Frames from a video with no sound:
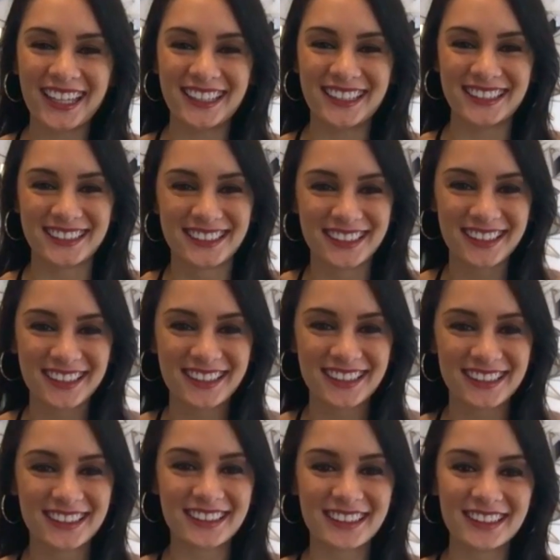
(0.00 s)
Hey,
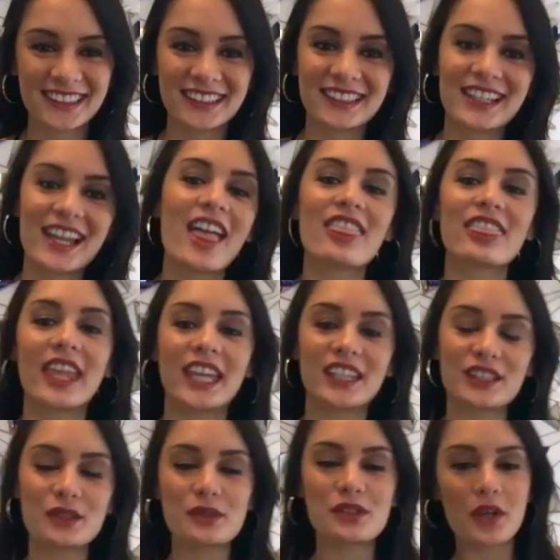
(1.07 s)
what's up? Thank
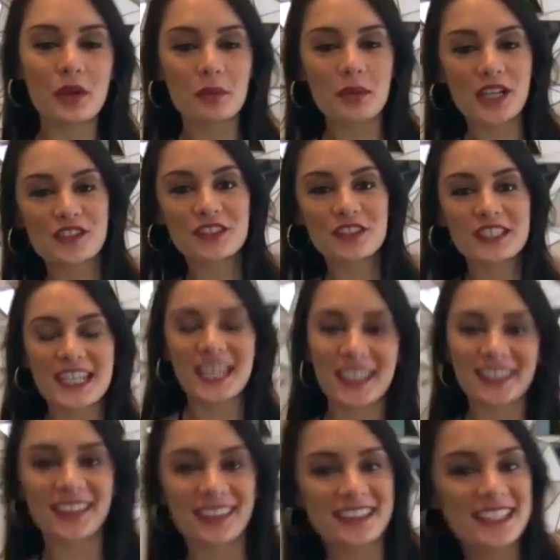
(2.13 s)
you so much for taking
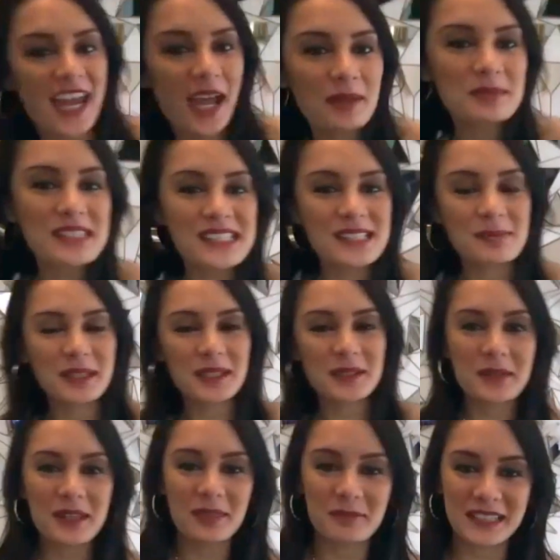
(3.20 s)
the time to speak
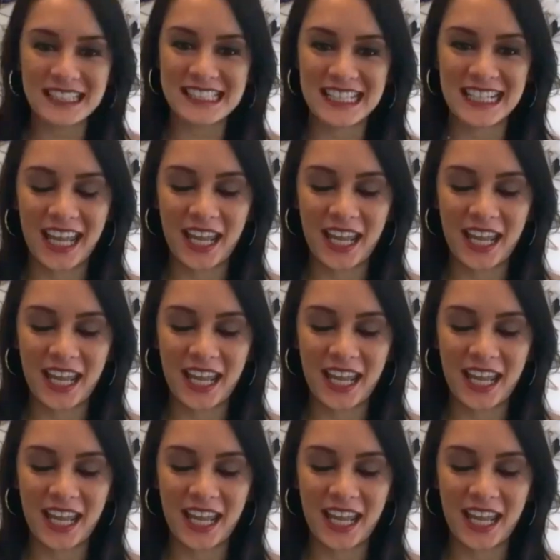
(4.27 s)
with me today.